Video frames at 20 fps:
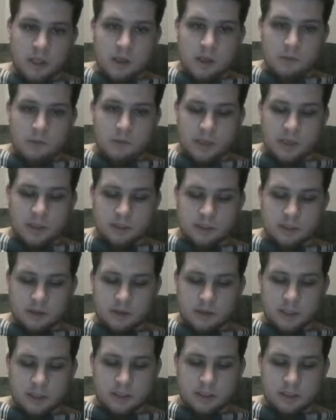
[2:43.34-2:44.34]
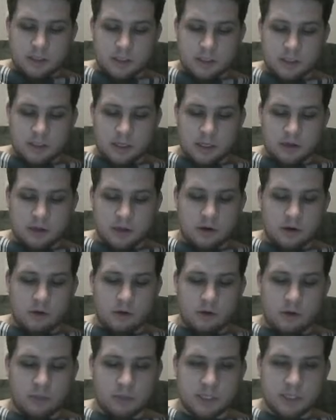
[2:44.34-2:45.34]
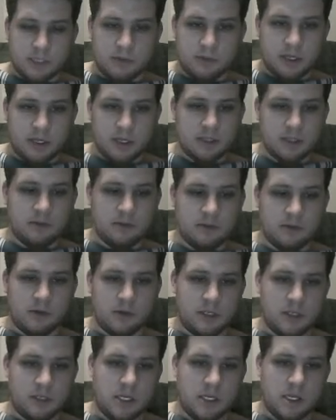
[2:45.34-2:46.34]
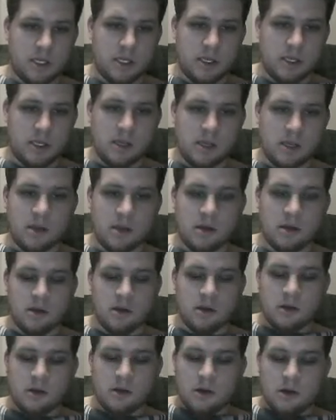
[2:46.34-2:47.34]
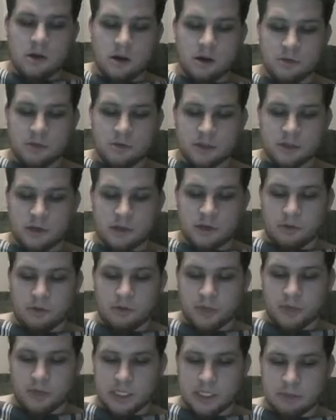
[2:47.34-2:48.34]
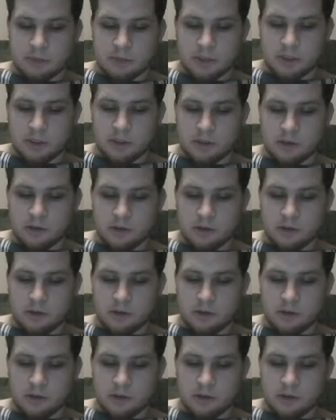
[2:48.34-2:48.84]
basically, it's just another Home++ or GDE home screen replacement.